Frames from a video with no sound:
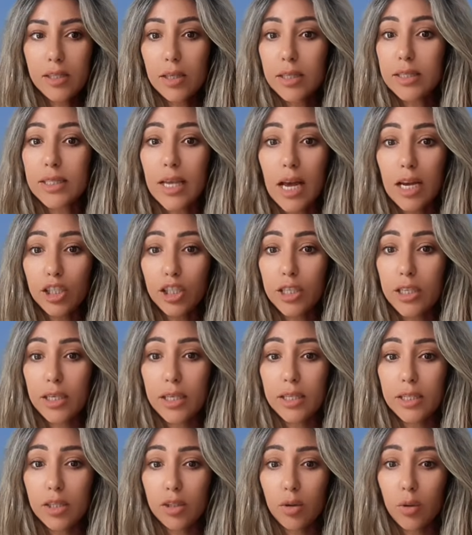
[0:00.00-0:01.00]
Is
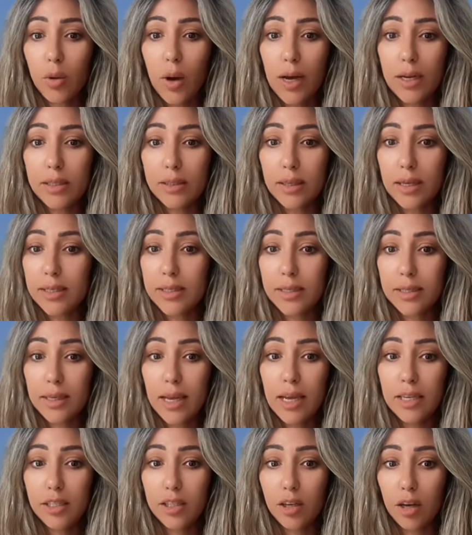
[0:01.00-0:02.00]
actually, so it's
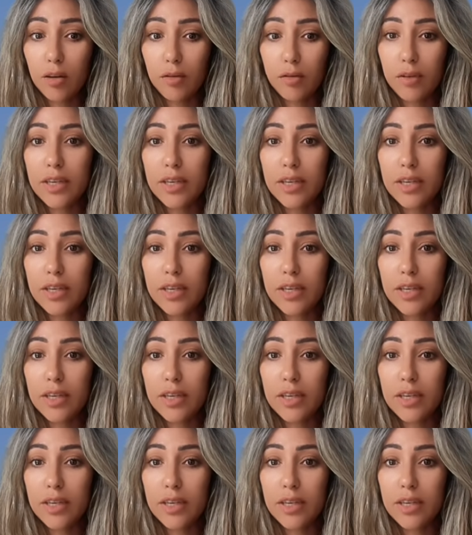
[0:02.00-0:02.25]
hands off.